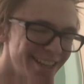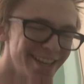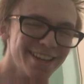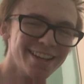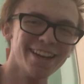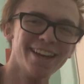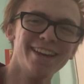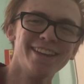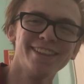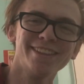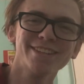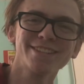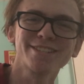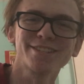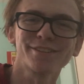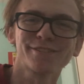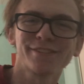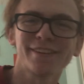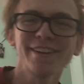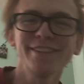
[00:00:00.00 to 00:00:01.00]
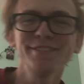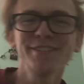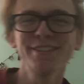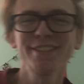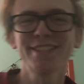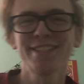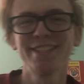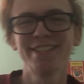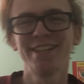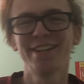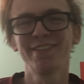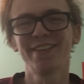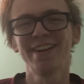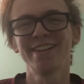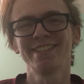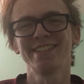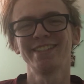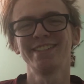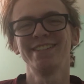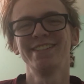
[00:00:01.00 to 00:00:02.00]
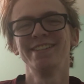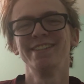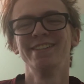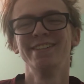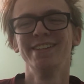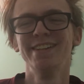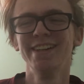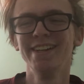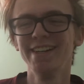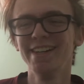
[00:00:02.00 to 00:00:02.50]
The survivors in Dead Rising 2